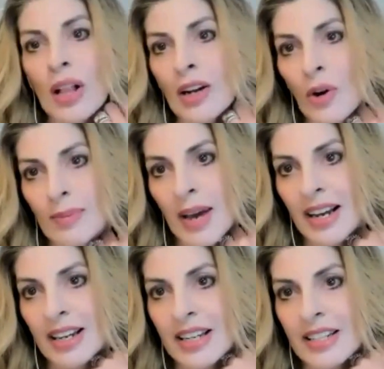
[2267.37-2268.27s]
going back
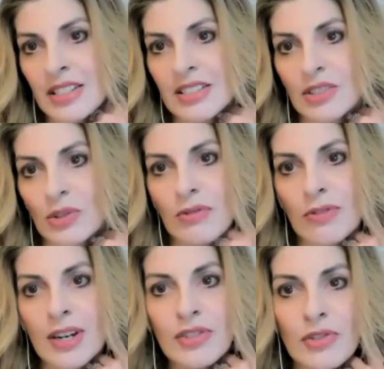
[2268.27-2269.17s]
again to sort of
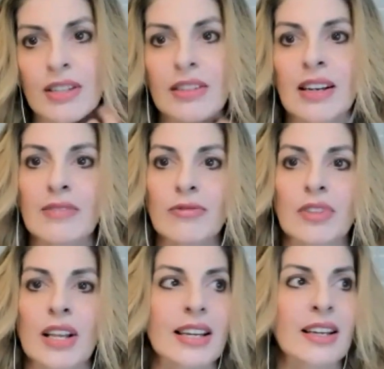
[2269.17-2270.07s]
restaurant life,
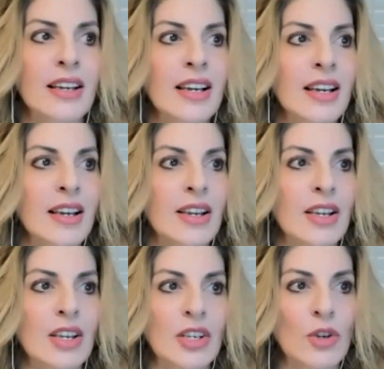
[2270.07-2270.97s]
like
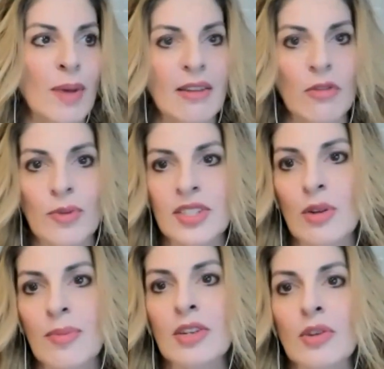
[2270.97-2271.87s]
you might have a
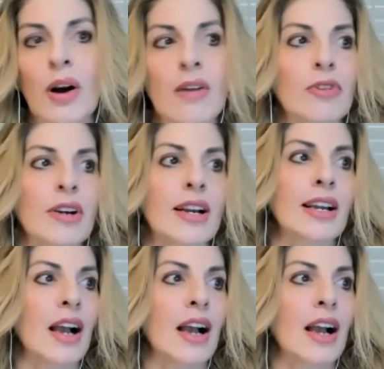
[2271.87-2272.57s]
regional menu offering.